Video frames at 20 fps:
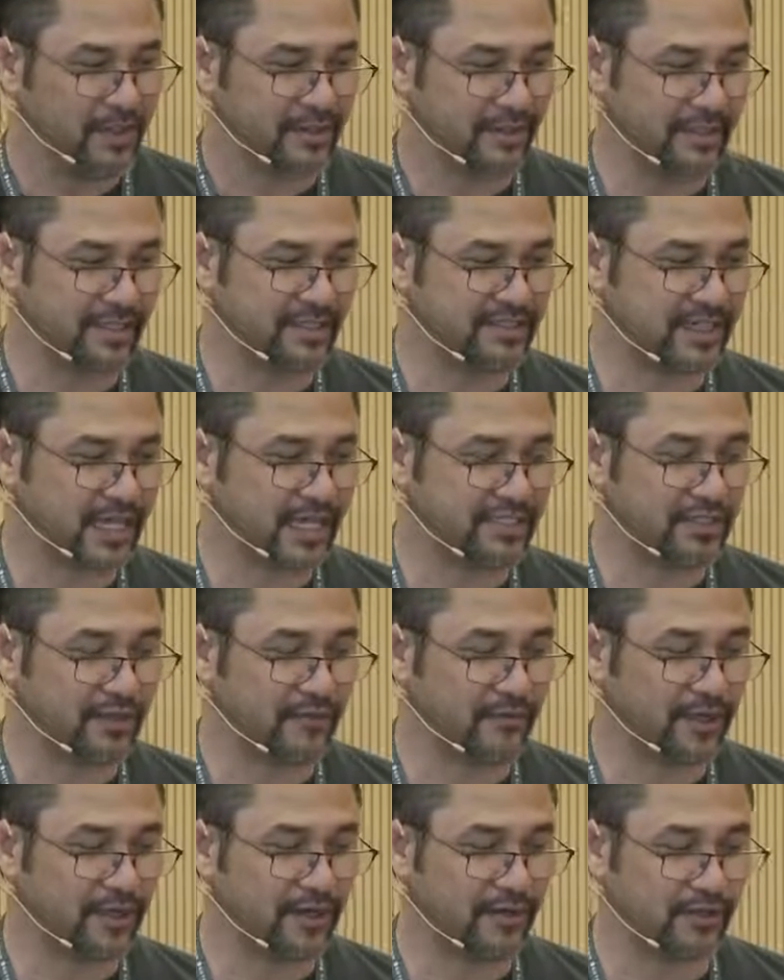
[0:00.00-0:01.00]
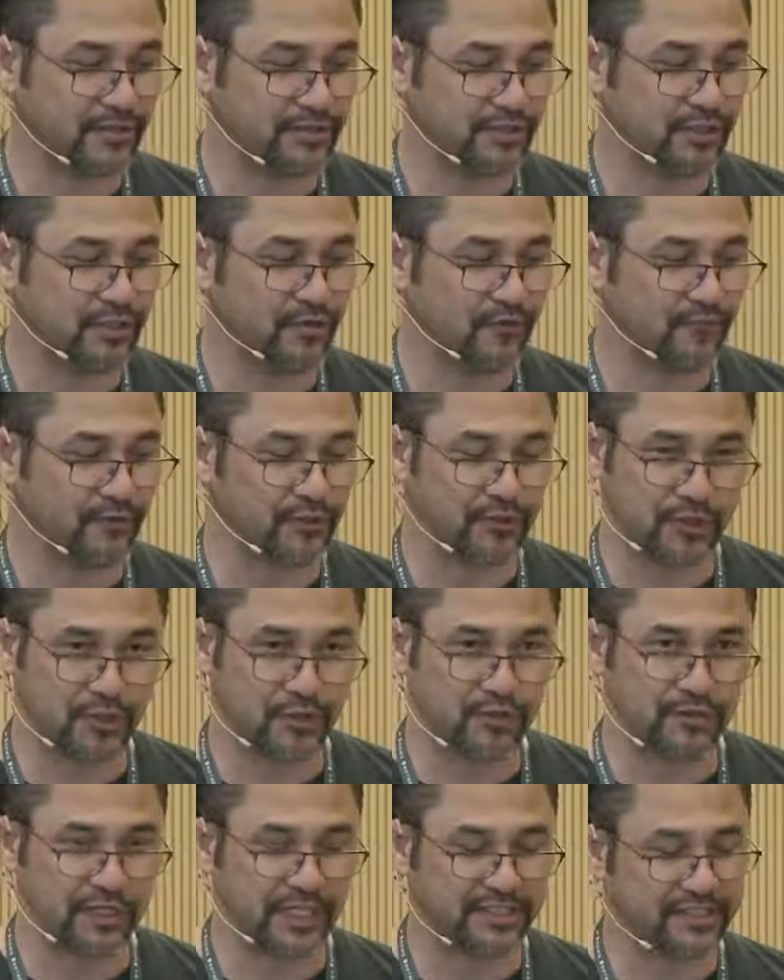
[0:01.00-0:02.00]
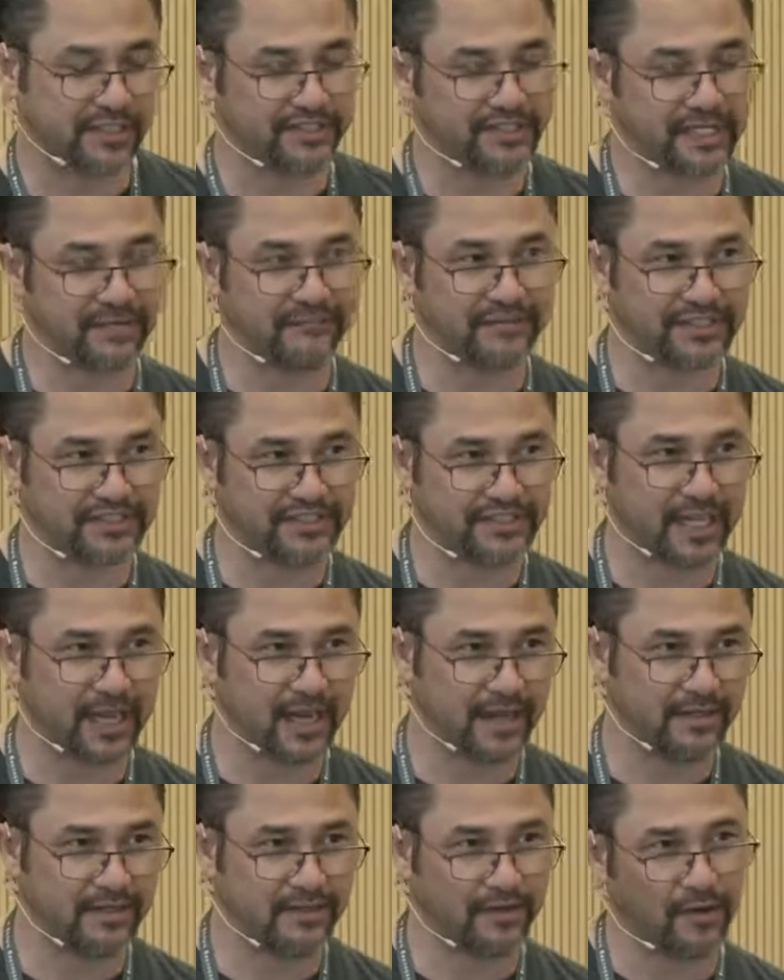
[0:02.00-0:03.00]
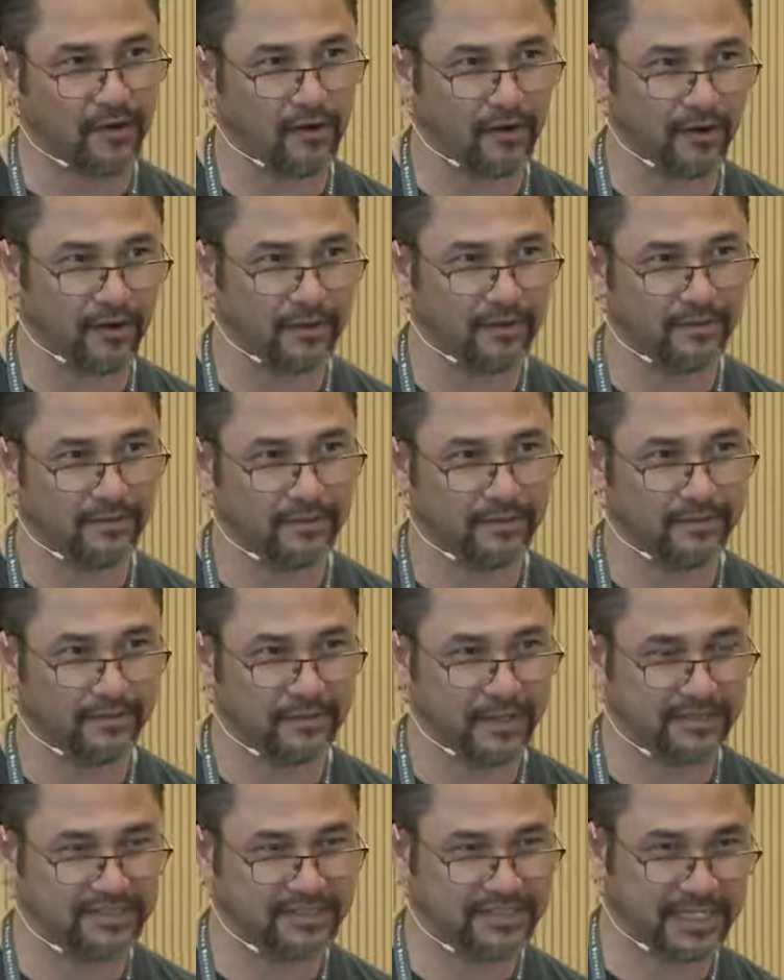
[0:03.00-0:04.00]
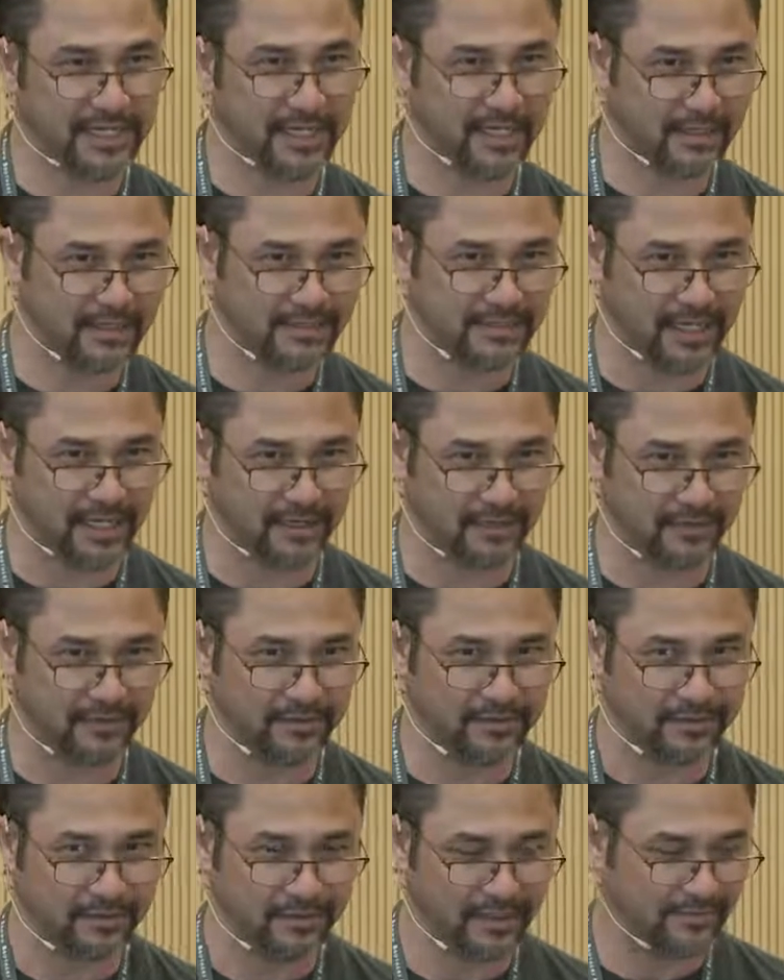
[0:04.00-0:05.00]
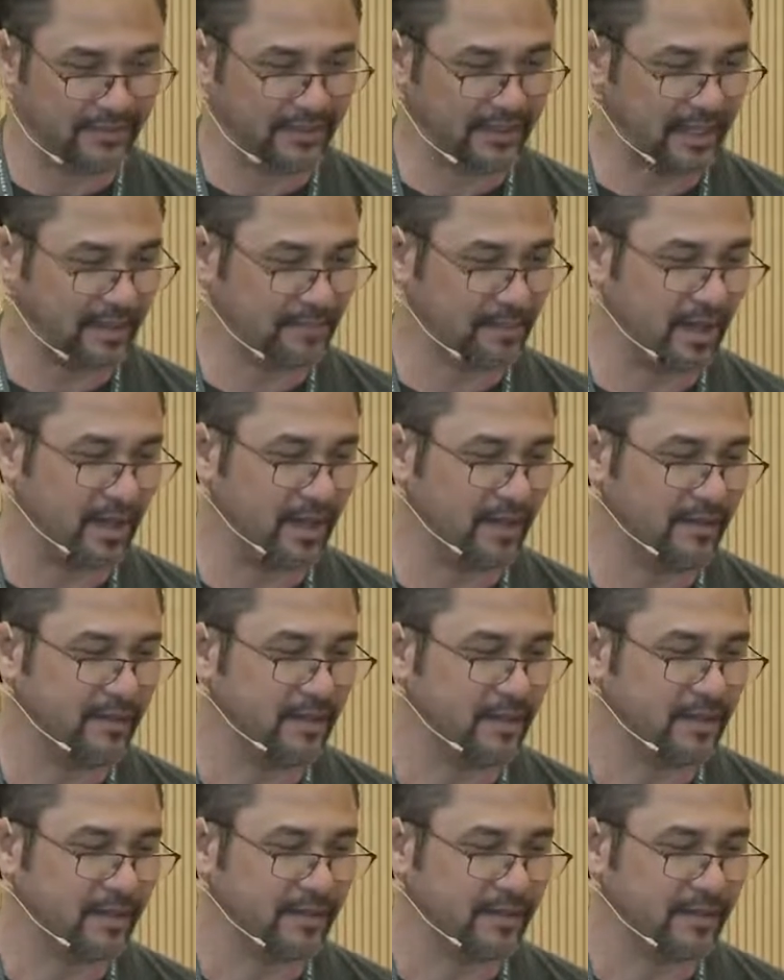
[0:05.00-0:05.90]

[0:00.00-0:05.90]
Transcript: These guys over here are 2 for 2. That's because they have a sidecar, a second container living in that pod.